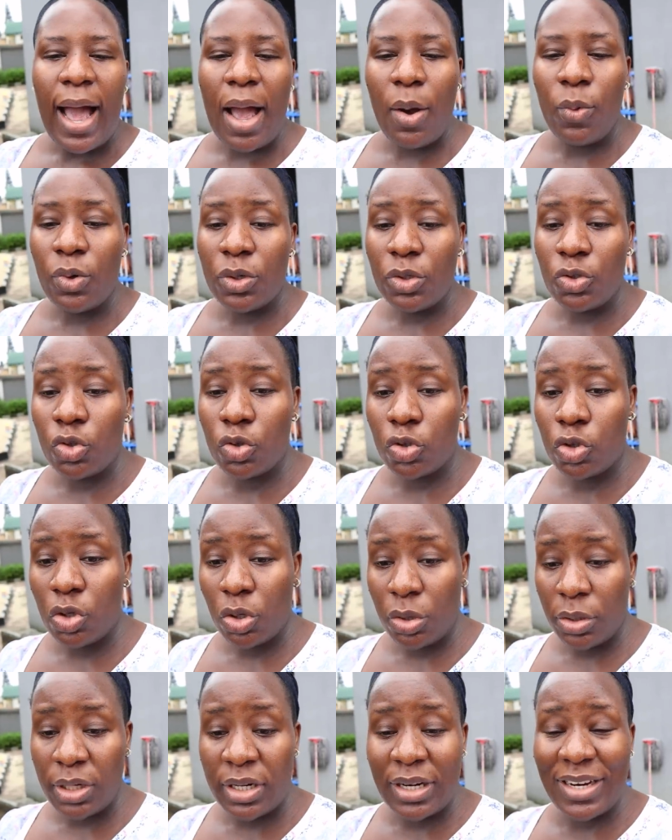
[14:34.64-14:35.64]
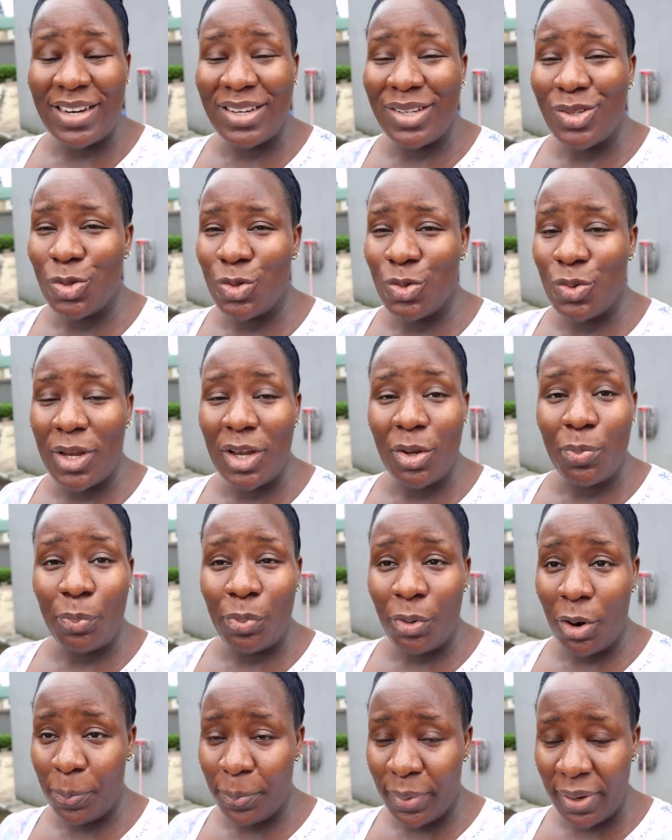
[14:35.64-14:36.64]
I want to turn here into a
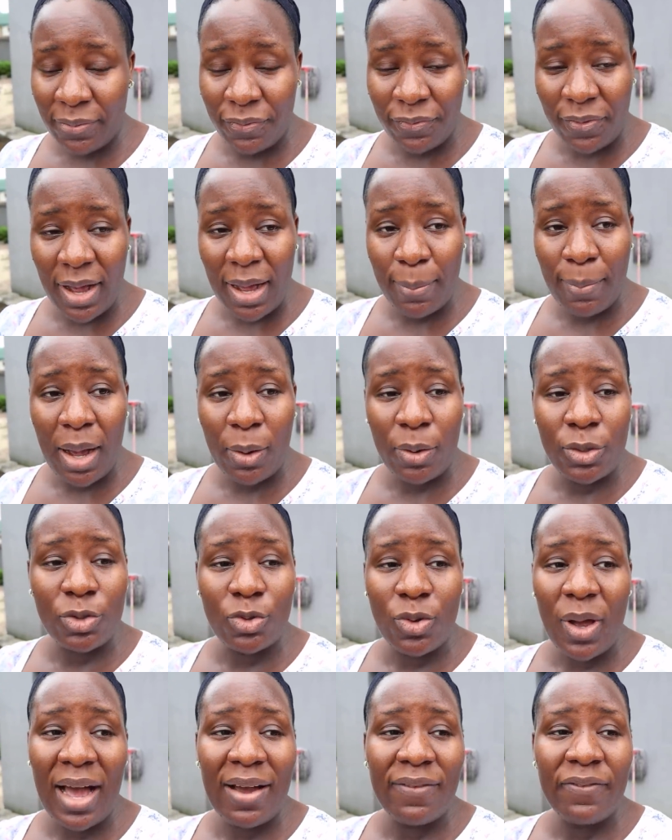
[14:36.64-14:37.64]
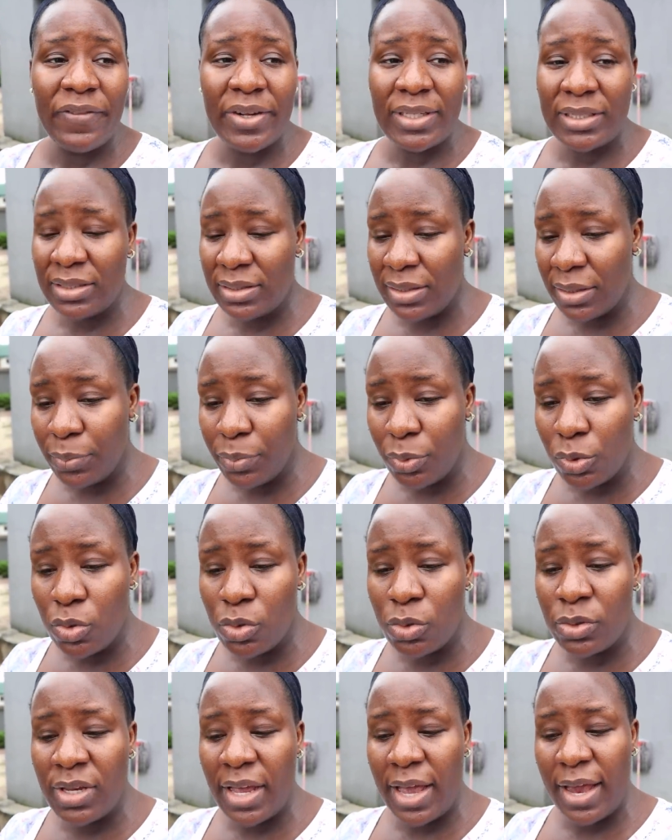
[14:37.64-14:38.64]
proper farm. I want to have
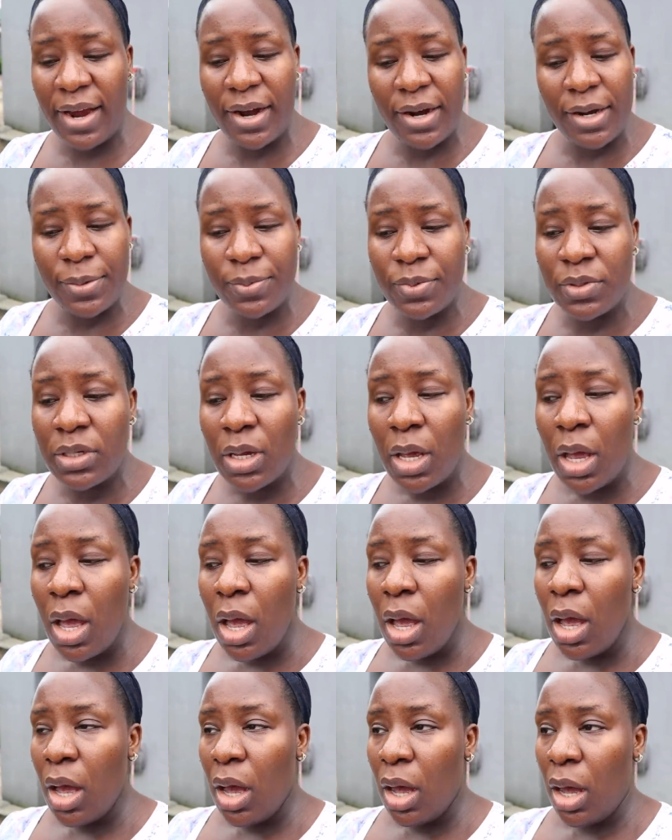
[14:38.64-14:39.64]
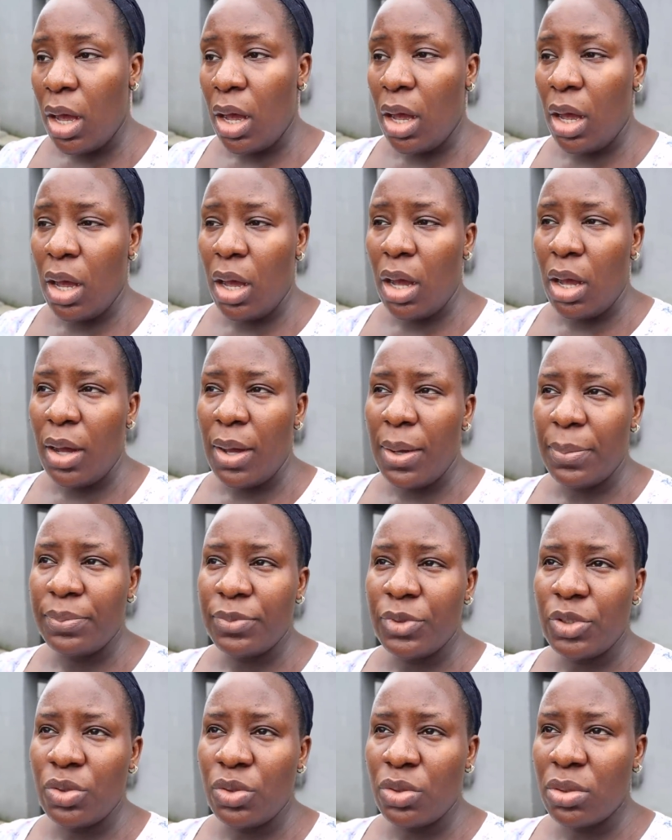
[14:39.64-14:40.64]
vegetables, herbs, you
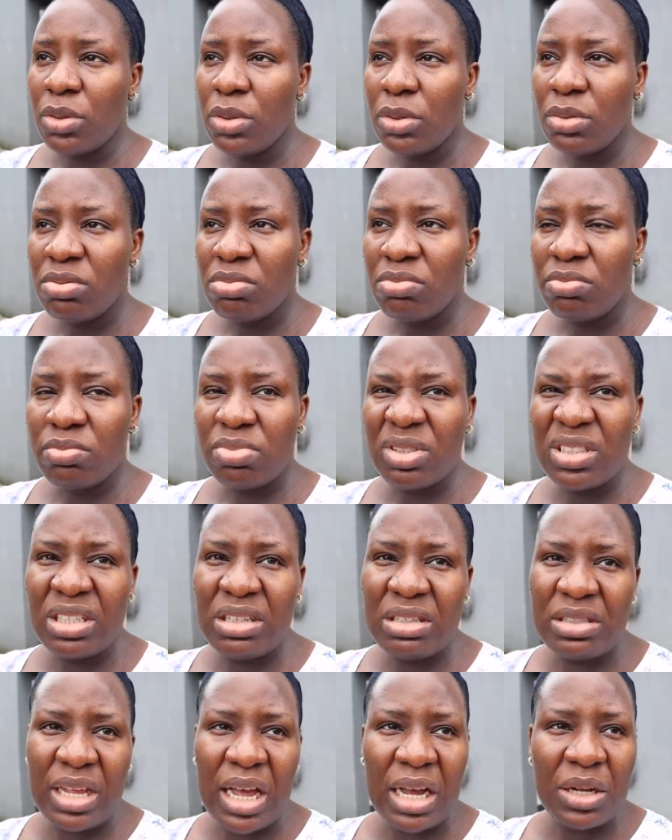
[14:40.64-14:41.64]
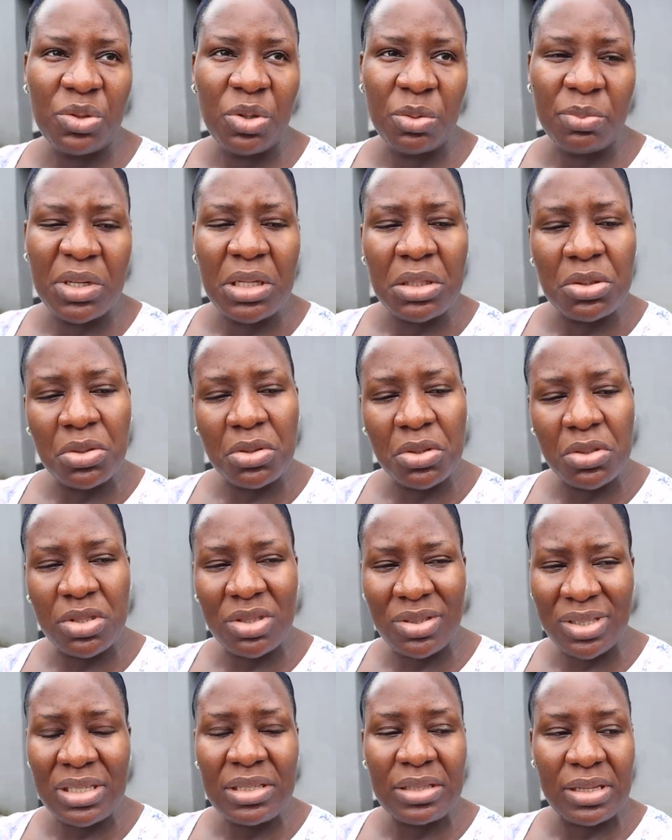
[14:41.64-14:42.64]
know, things like
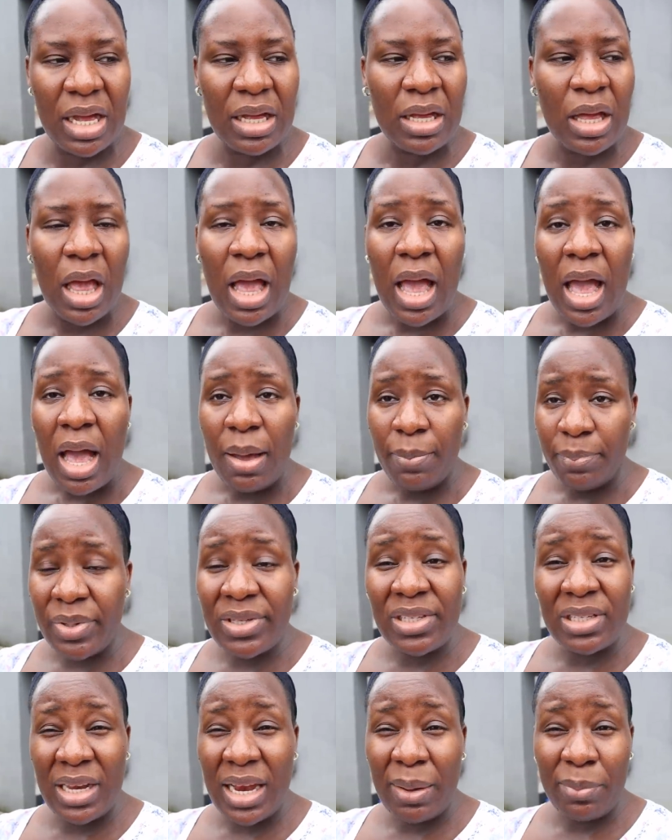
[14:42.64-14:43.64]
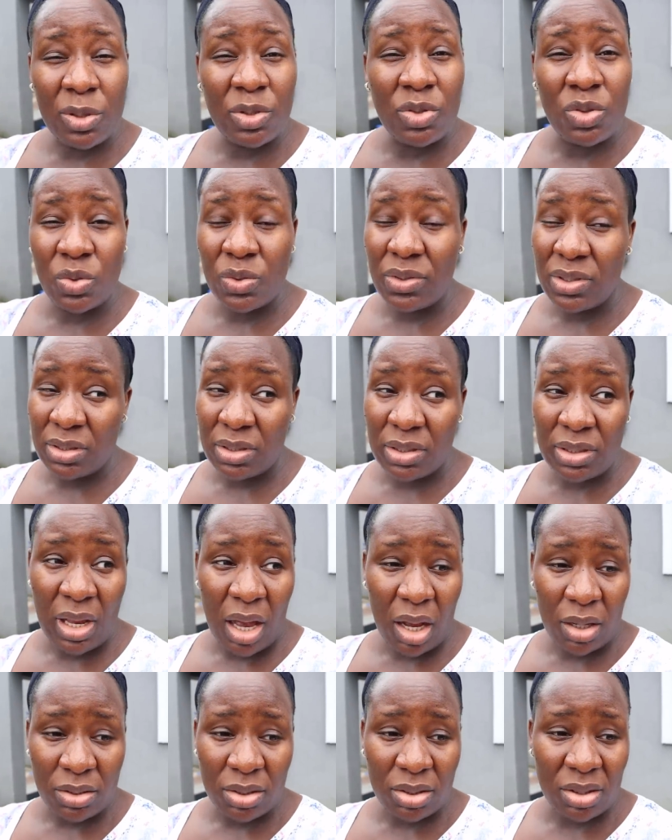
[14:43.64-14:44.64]
tomatoes, things that basically I'm going to use in this
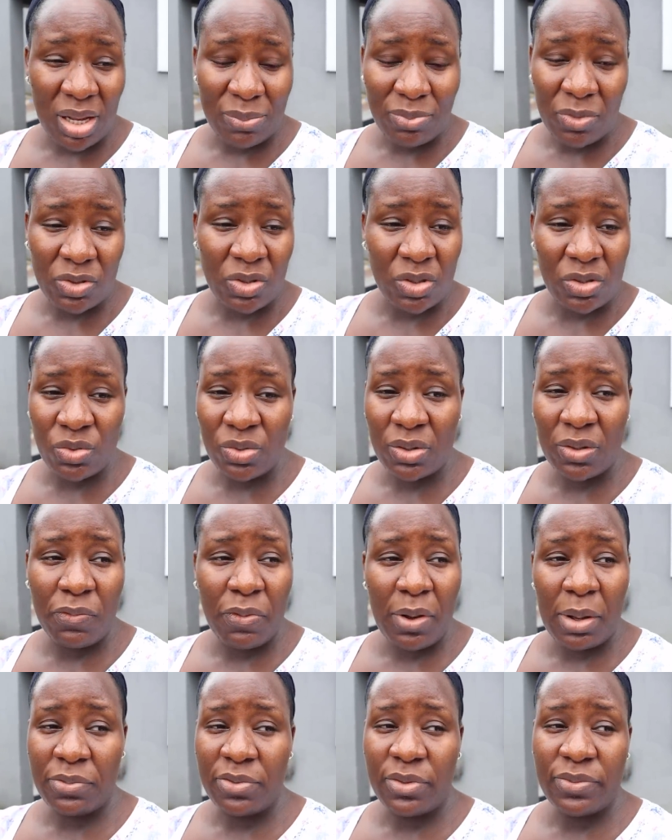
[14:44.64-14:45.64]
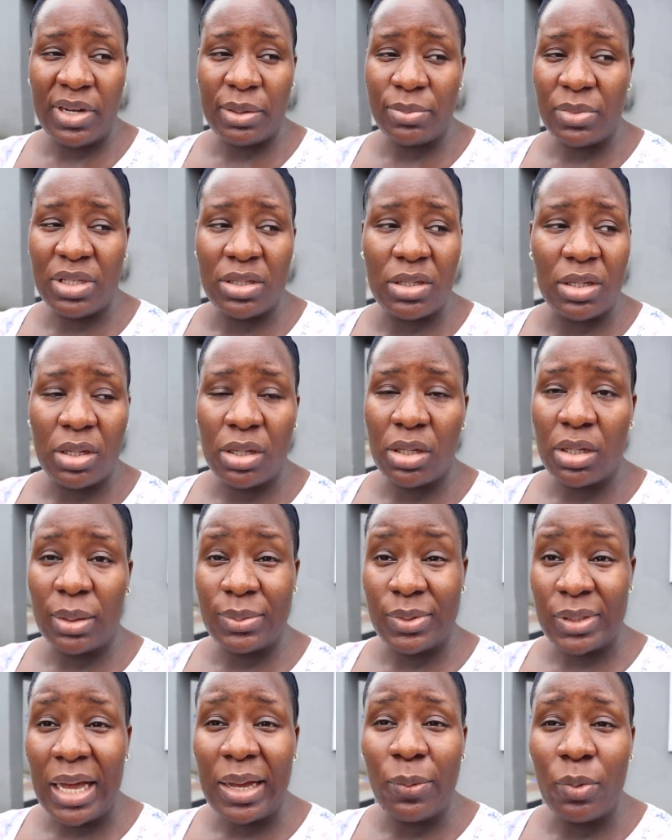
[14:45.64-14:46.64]
house. I'm not just doing farm for farming's sake.
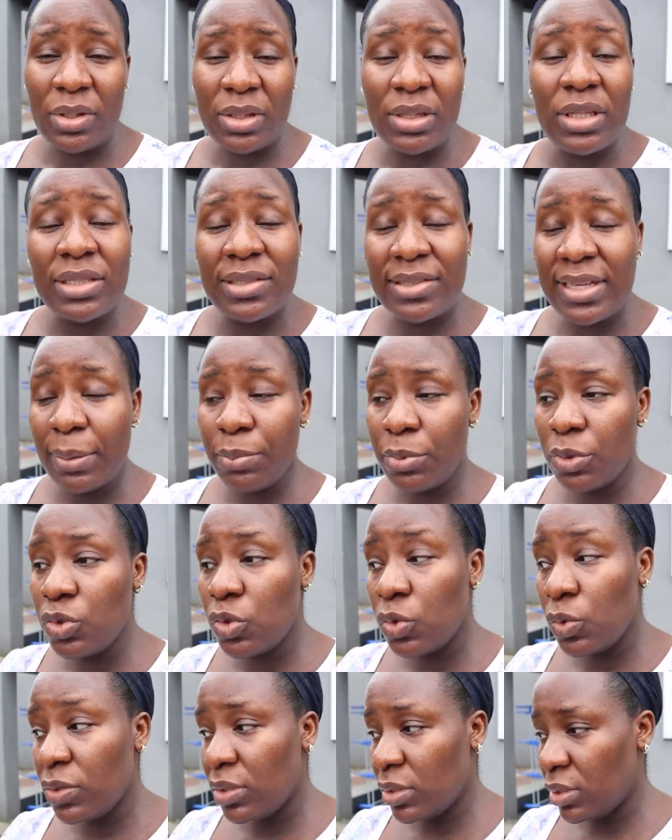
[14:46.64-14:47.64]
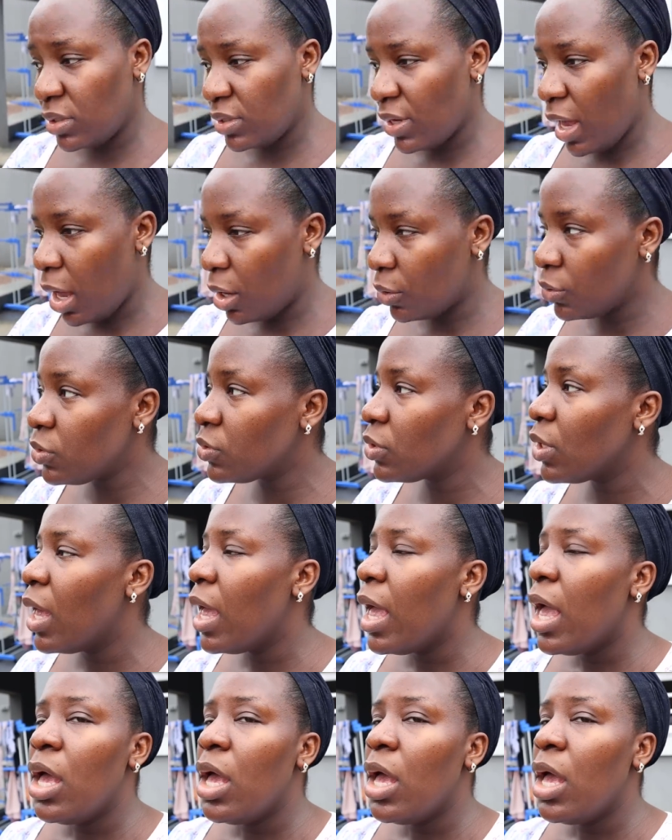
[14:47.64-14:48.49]
I want things that I'm going to use in this house.